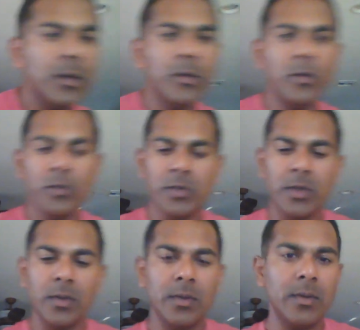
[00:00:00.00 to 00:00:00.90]
use
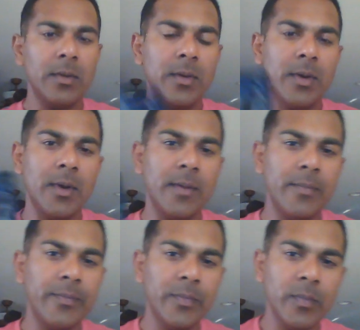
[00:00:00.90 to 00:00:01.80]
it
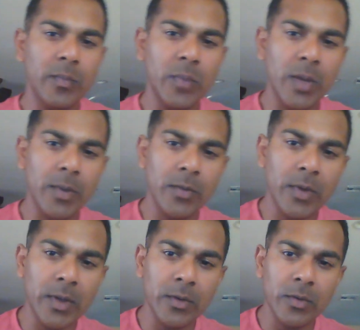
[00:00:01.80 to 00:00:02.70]
probably
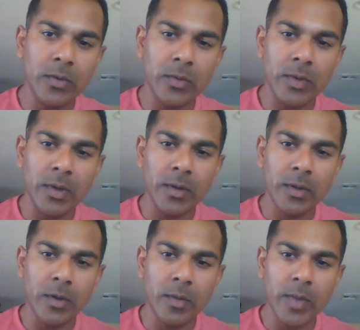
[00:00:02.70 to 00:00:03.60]
when I go
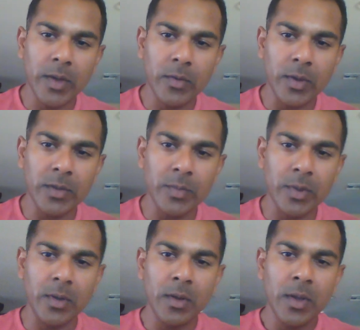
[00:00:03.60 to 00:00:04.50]
on long bike rides.
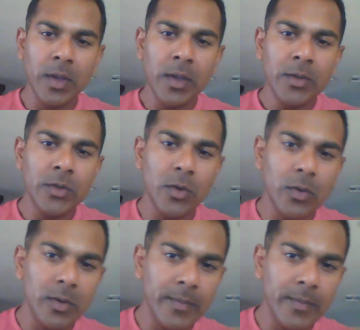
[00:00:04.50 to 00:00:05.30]
But so